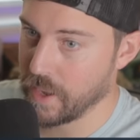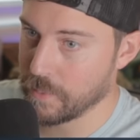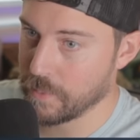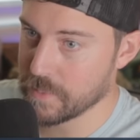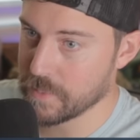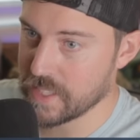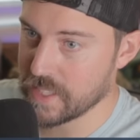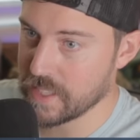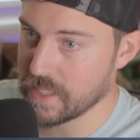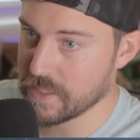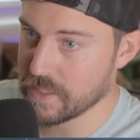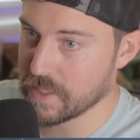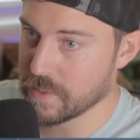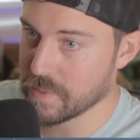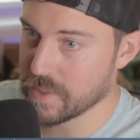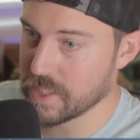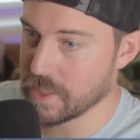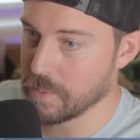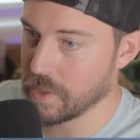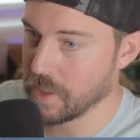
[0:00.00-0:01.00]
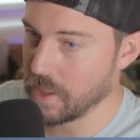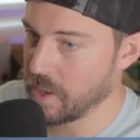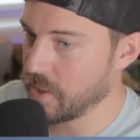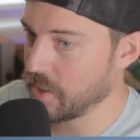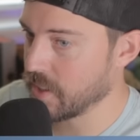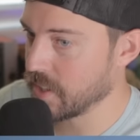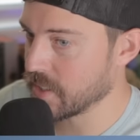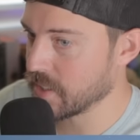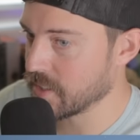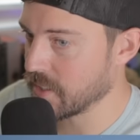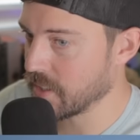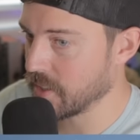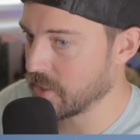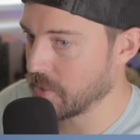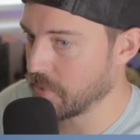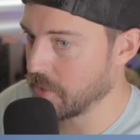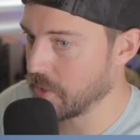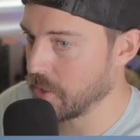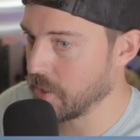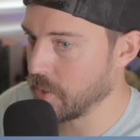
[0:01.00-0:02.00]
I'm seeing some similarities here,
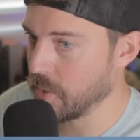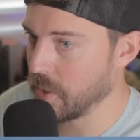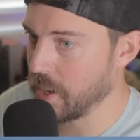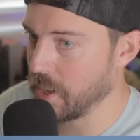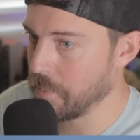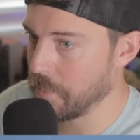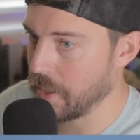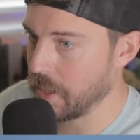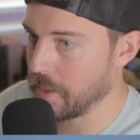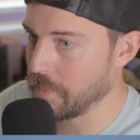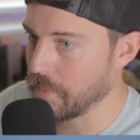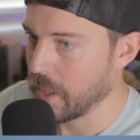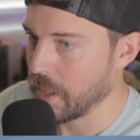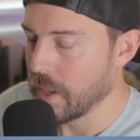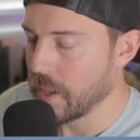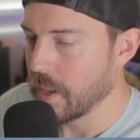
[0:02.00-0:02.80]
if you know what I mean.